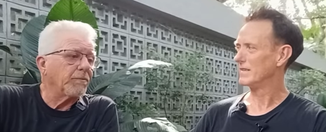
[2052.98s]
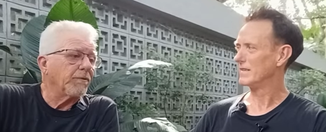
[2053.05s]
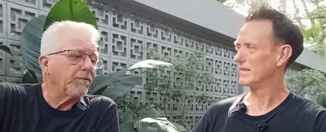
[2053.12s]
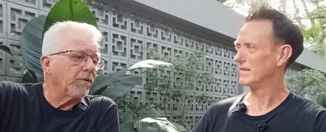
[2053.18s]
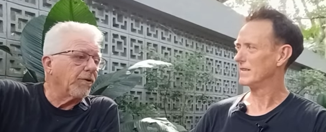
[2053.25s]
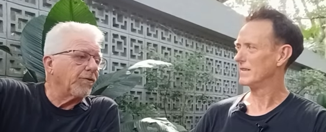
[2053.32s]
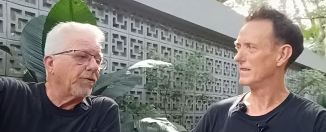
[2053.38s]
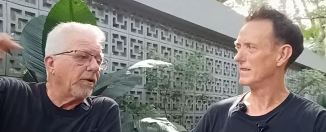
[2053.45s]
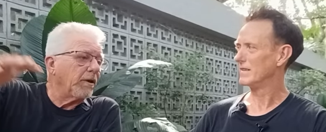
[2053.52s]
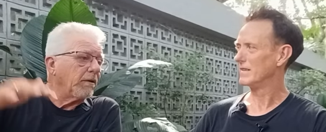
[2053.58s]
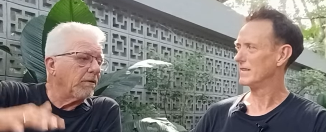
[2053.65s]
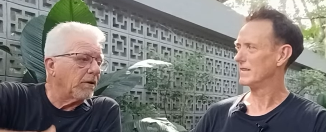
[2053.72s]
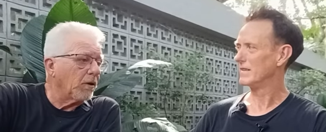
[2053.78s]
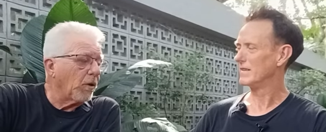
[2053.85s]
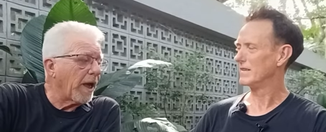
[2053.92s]
Speaker 1: before
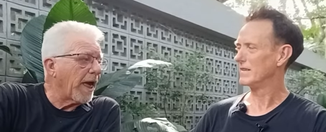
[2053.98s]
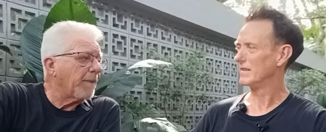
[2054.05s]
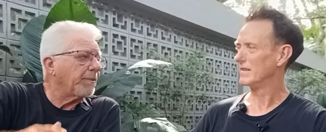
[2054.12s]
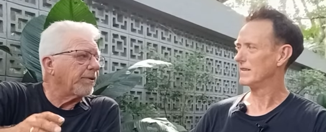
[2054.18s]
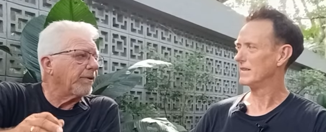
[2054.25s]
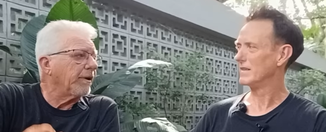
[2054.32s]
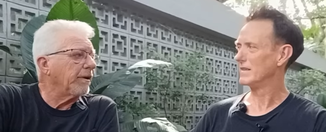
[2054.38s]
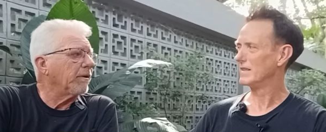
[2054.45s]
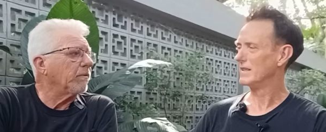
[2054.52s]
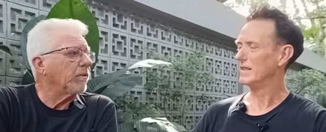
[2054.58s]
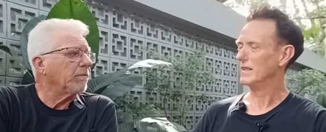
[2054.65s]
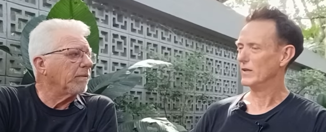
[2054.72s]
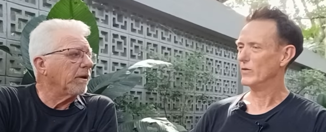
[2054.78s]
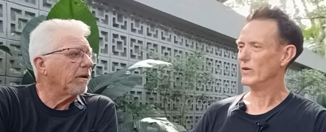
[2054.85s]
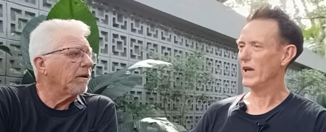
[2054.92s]
she cohabitated
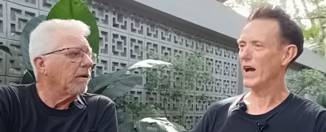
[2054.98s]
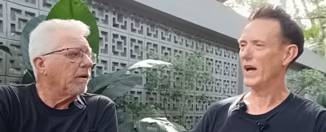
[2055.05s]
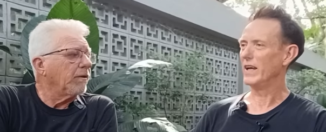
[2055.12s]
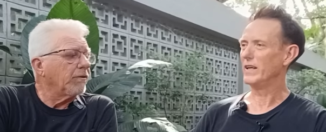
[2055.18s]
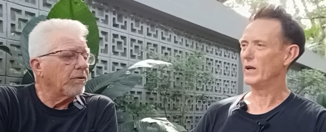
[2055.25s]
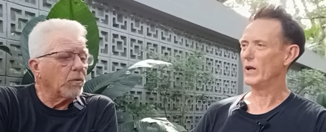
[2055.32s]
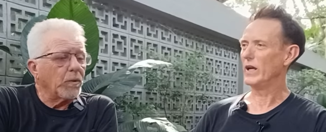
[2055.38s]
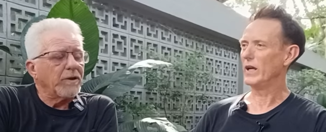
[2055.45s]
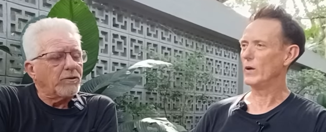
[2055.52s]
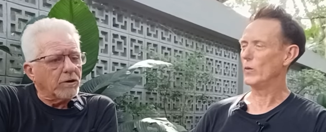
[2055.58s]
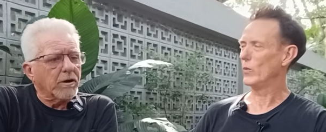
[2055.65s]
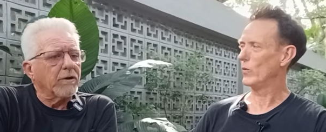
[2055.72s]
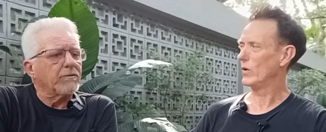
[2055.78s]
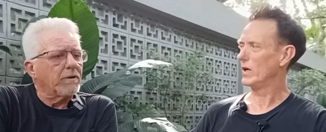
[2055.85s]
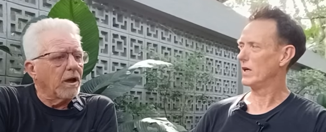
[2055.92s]
with me. Yeah. And, so we
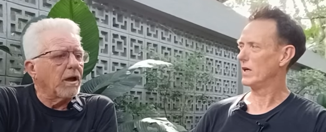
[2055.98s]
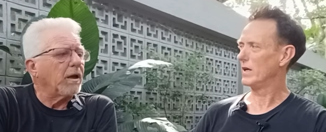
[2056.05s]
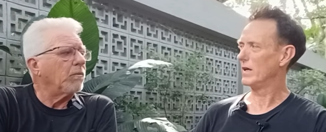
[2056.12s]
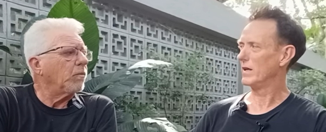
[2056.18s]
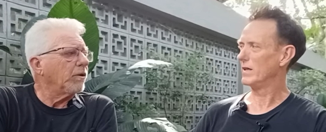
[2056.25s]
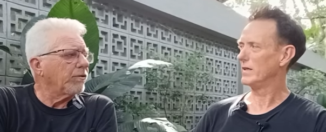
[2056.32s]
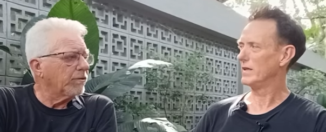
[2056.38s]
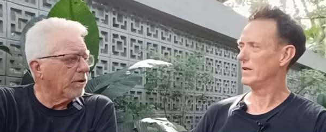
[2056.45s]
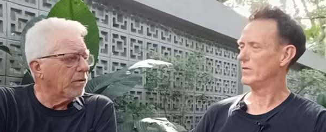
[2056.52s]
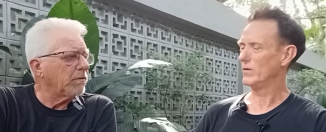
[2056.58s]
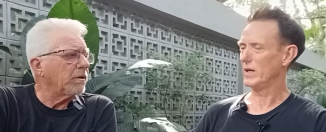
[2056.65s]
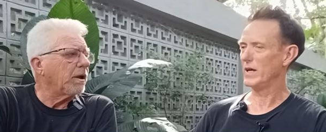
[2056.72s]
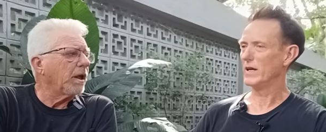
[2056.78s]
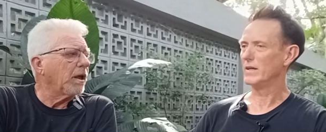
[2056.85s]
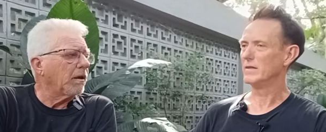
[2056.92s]
took our time. We
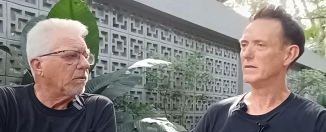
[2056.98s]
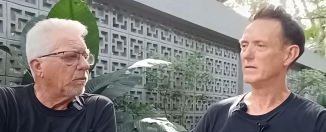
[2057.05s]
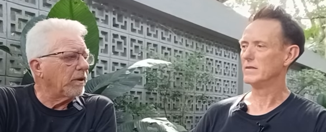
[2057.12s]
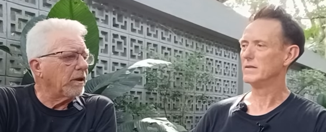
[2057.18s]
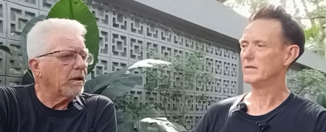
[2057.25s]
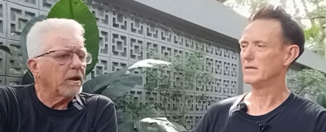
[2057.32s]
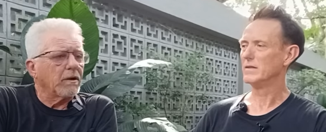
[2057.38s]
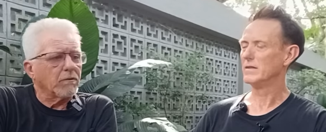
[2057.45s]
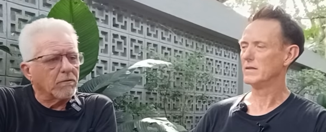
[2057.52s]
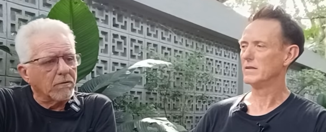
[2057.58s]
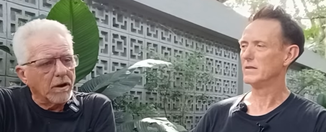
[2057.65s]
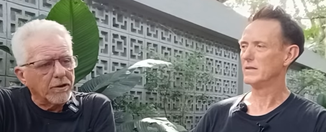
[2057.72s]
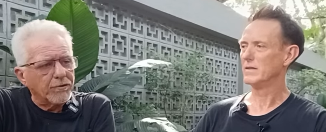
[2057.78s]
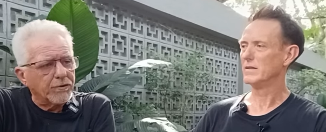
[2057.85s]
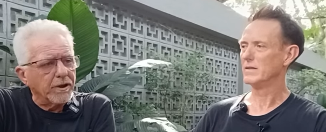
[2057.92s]
slowed yeah. down. We did not
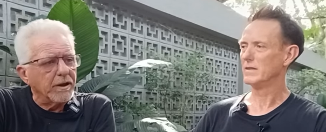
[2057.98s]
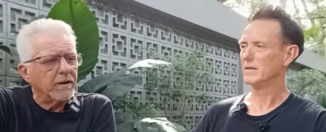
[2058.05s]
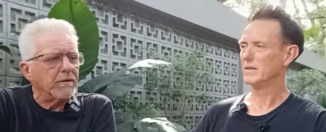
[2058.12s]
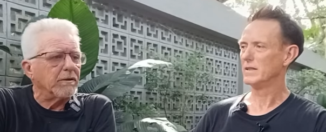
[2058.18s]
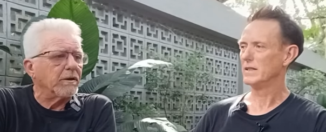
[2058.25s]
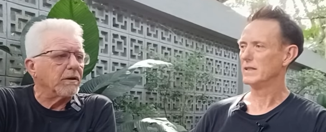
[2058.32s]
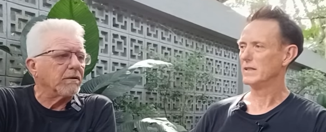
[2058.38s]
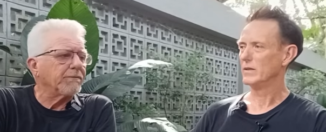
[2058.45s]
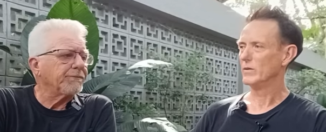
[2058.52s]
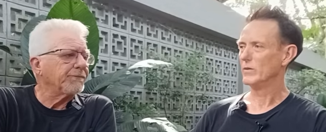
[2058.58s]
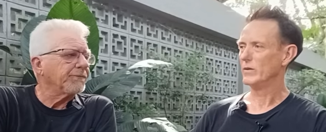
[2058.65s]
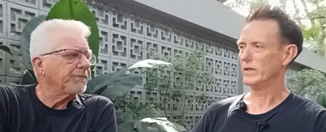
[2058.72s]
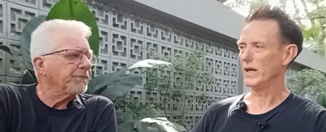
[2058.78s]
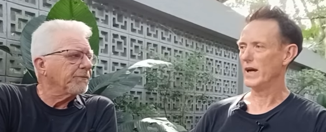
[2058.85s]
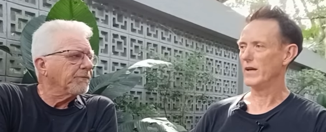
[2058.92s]
rush in, you know?
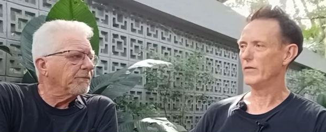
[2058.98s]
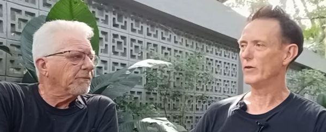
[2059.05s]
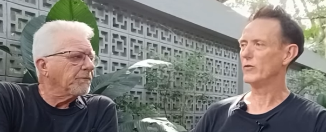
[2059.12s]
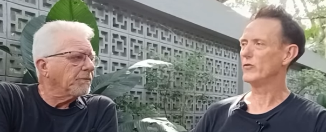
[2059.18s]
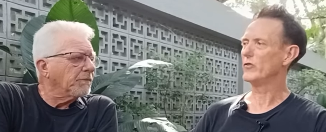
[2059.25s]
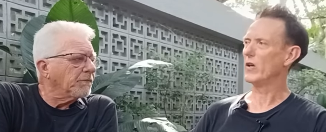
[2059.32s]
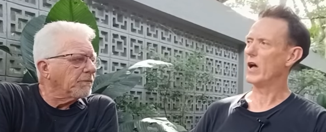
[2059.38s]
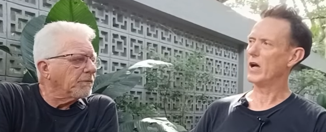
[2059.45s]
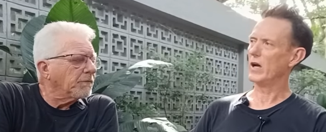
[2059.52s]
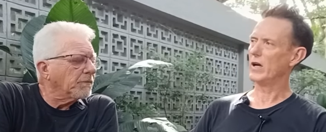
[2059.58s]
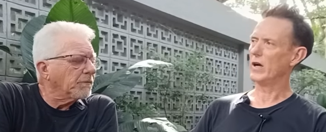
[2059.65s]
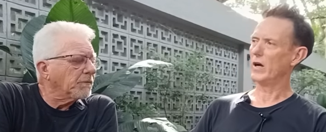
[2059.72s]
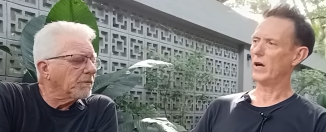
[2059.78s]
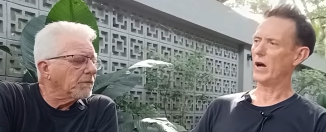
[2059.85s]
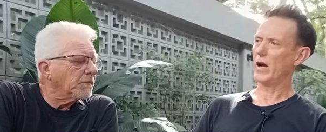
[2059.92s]
Speaker 2: Yeah. There's,
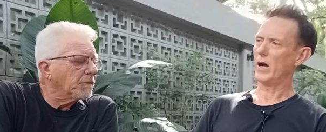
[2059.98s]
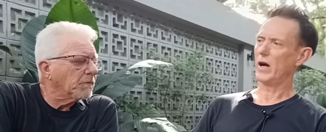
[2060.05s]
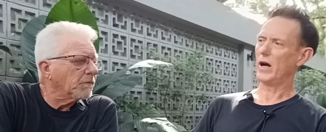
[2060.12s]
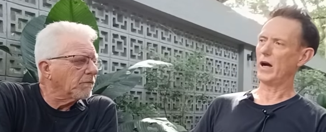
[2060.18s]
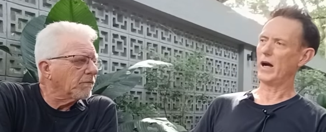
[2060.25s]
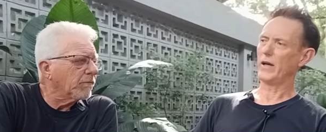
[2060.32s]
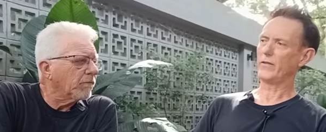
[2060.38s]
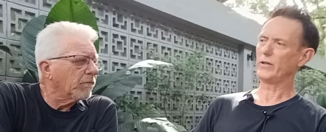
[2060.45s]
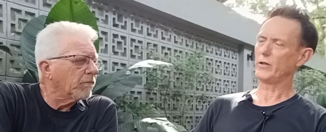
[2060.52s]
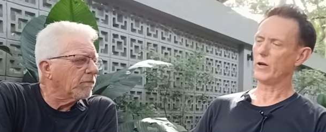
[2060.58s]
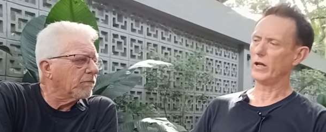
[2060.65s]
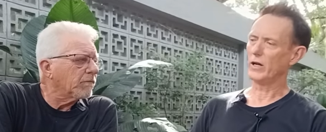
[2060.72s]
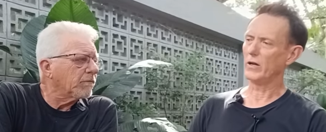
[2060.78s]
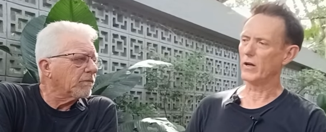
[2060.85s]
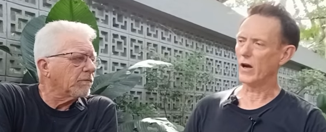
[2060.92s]
I think
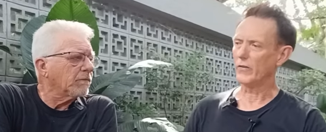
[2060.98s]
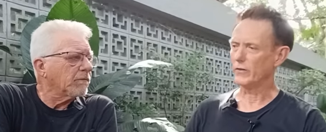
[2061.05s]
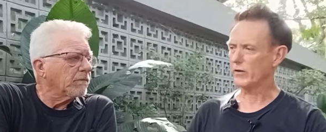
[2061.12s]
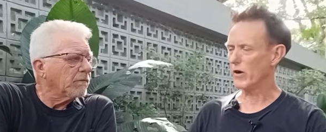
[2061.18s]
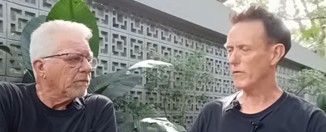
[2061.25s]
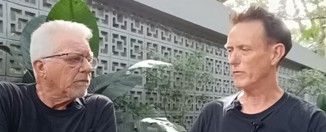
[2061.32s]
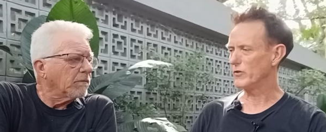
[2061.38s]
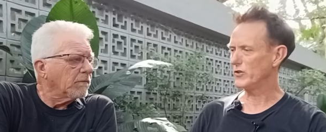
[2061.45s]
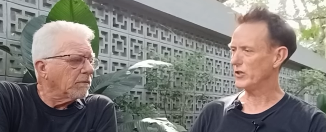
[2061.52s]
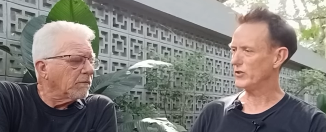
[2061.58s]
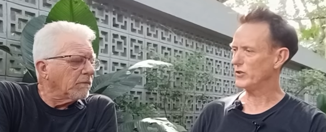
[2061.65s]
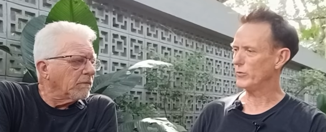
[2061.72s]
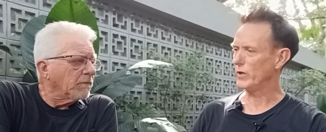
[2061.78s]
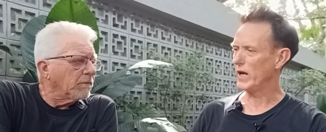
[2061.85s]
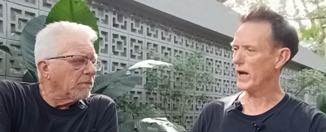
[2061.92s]
in another
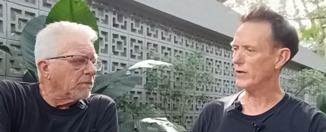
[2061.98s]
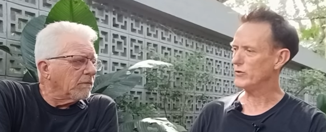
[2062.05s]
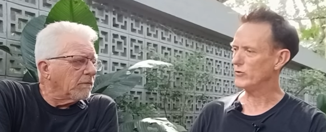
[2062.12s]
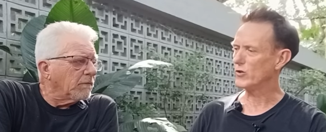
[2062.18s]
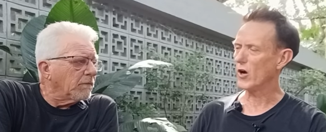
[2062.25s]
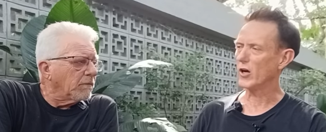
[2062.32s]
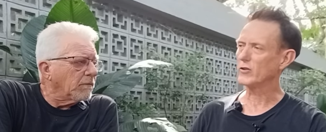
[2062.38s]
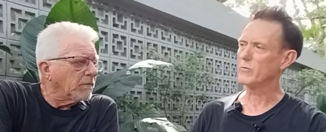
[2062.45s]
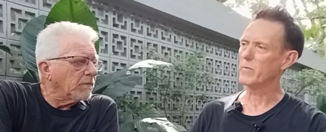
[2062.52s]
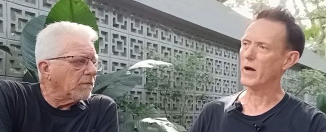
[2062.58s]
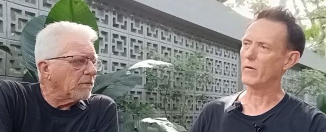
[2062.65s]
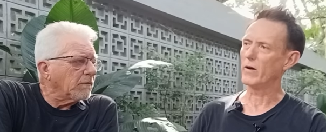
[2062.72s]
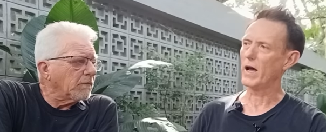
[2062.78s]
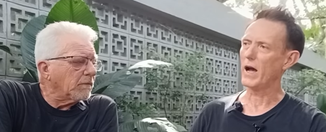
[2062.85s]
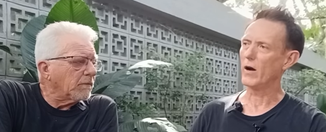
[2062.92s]
conversation we had, you talked
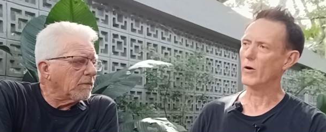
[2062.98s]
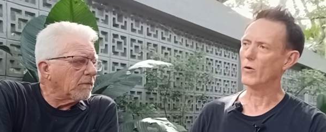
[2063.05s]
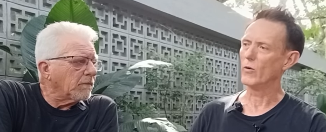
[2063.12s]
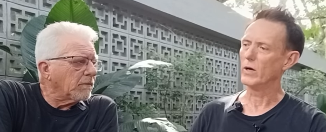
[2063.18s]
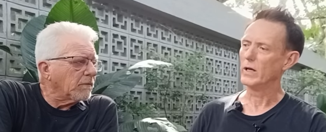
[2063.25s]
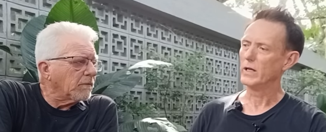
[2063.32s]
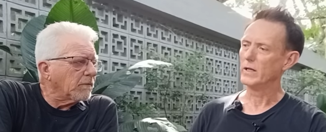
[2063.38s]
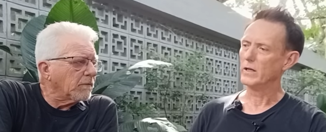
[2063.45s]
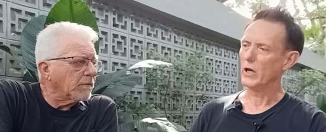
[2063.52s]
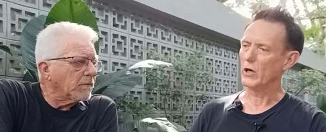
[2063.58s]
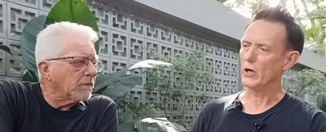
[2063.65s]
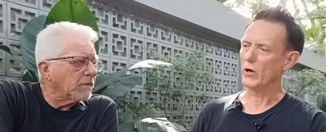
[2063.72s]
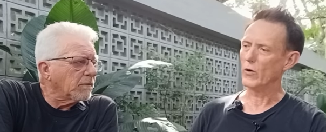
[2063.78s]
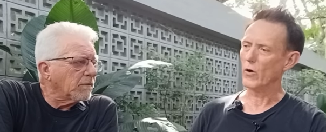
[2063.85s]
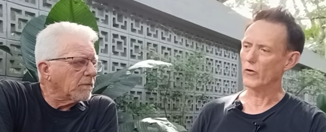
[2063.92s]
about how
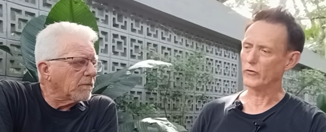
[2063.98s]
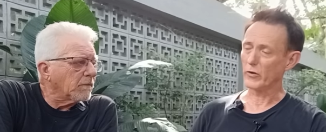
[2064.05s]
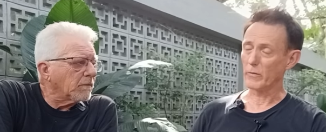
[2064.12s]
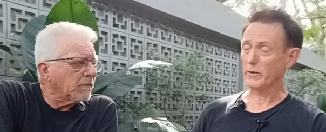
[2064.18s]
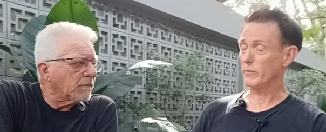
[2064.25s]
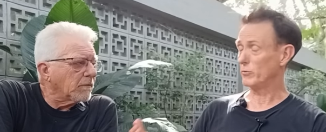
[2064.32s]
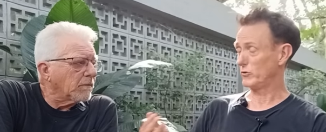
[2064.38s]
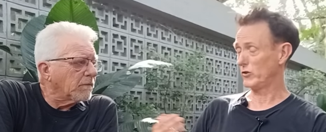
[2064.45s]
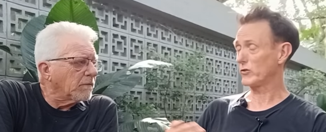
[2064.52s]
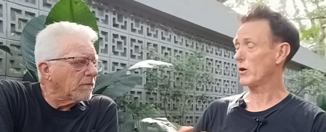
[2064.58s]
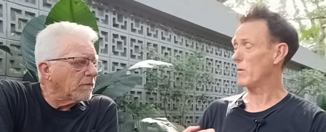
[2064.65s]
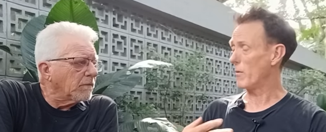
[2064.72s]
some people just come